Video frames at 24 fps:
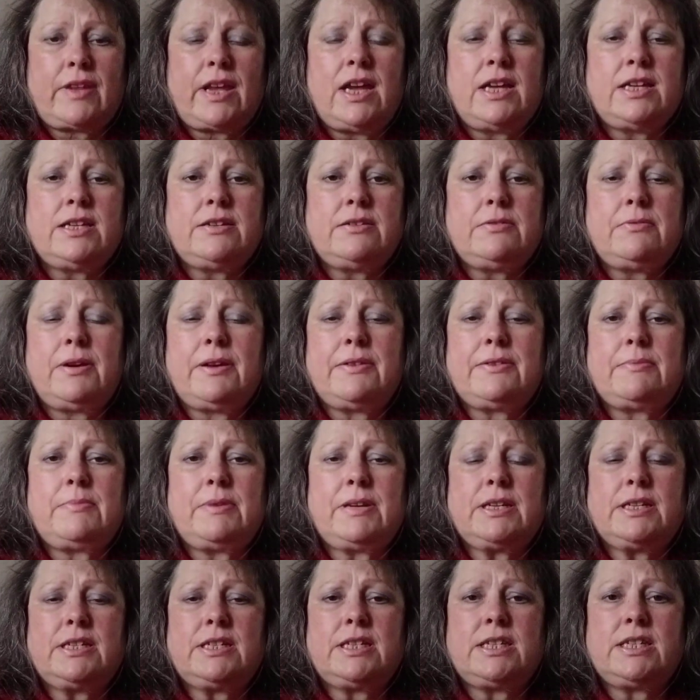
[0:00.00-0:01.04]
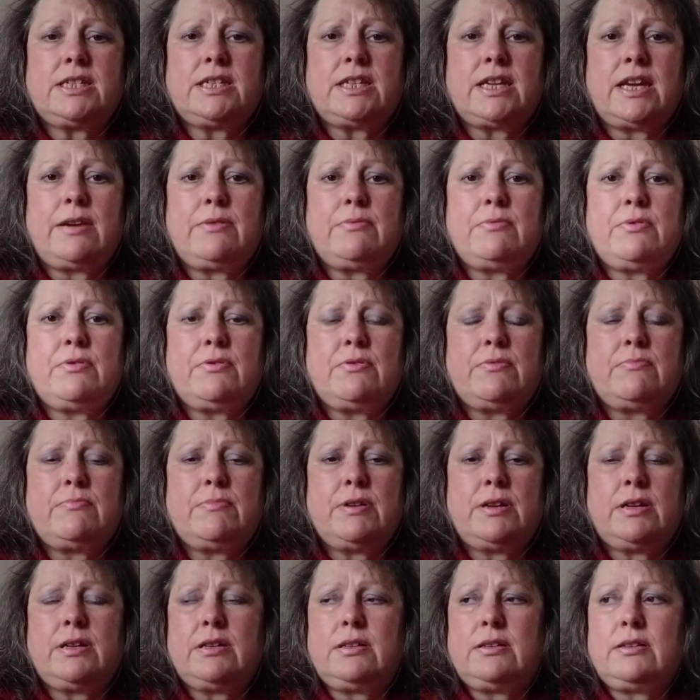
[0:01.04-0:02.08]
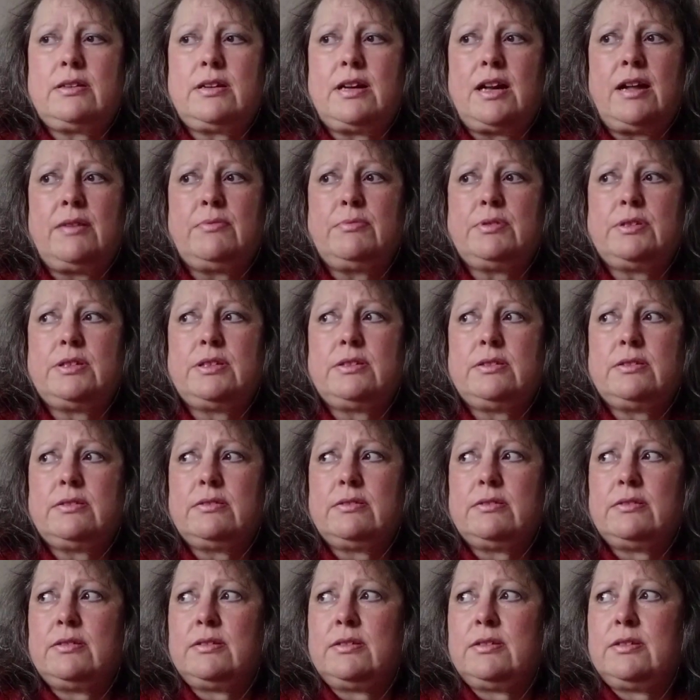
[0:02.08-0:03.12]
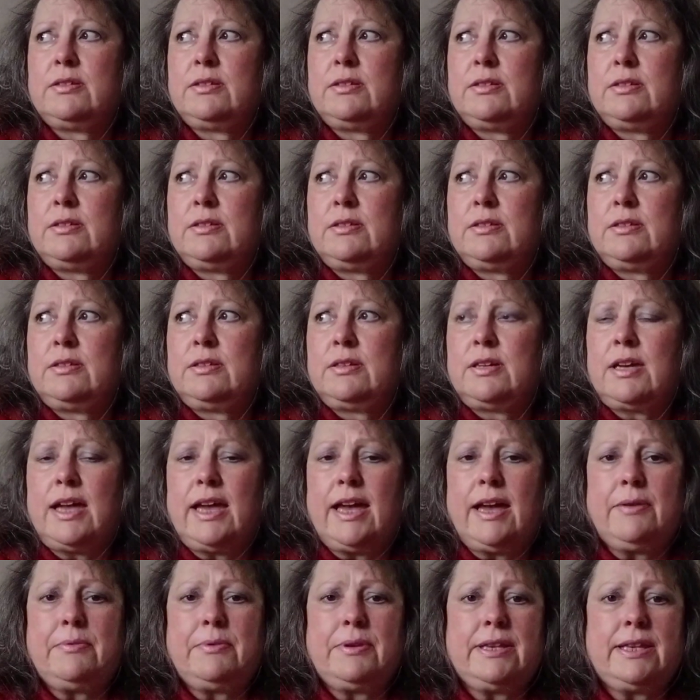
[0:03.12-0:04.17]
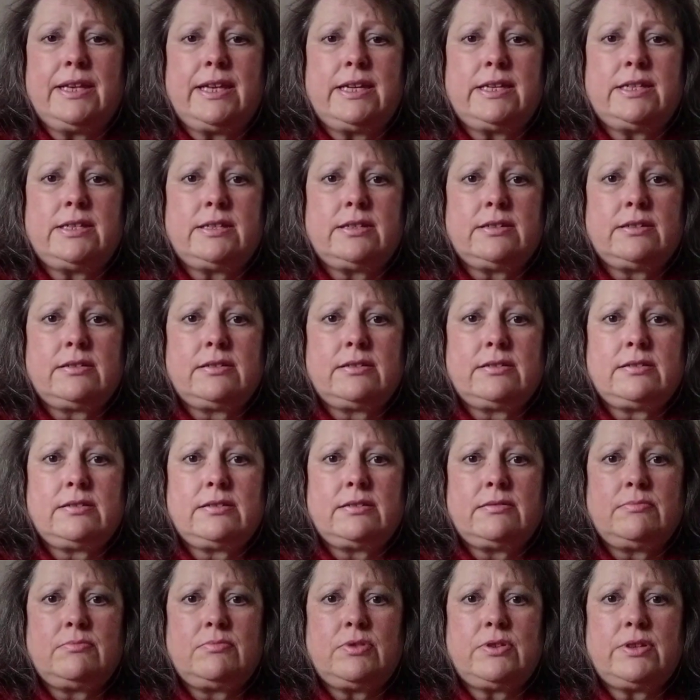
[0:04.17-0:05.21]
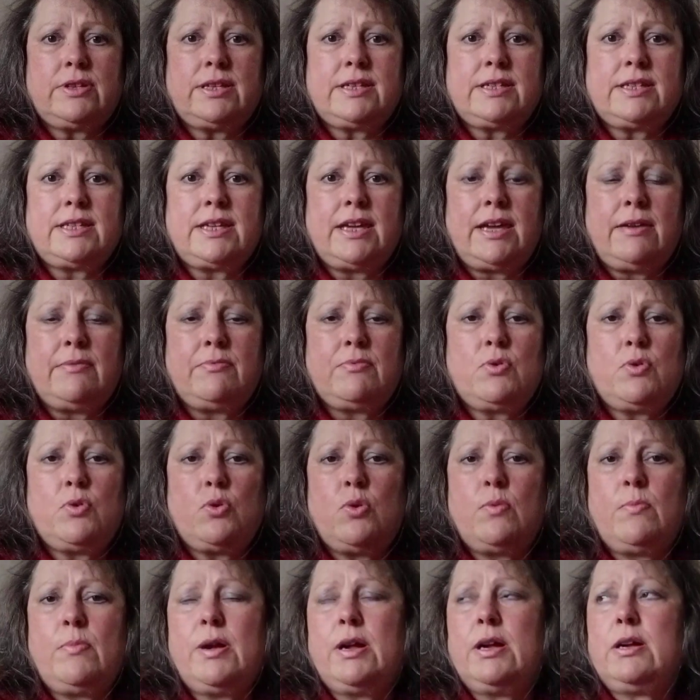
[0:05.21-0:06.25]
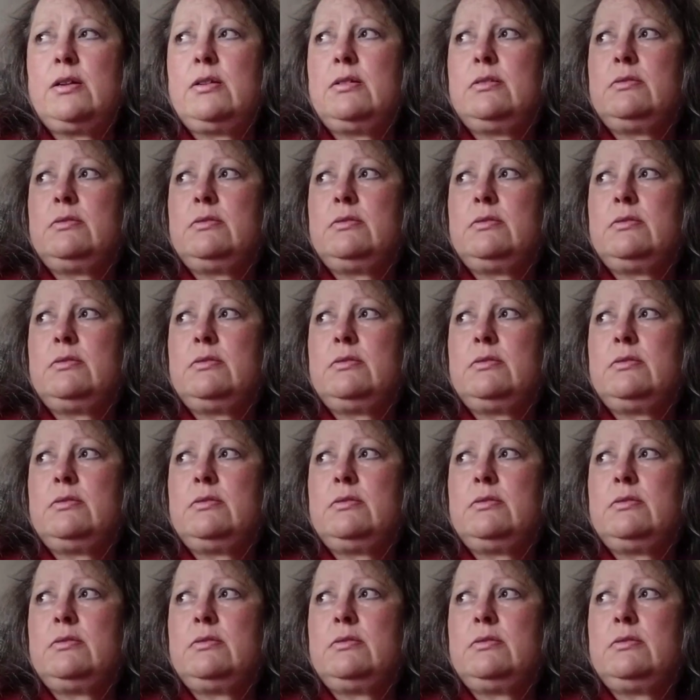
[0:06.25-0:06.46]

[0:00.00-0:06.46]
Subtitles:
I don't know how they managed to stay warm. I wouldn't out in this, but they're staying warm.